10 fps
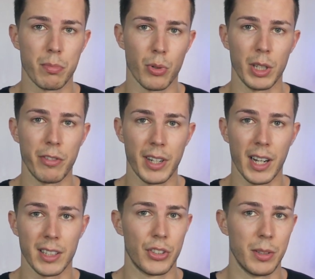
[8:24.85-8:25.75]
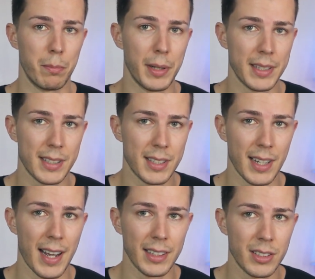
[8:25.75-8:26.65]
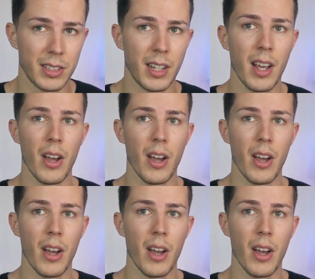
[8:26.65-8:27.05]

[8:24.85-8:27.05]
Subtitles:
prolific at, they're the best at.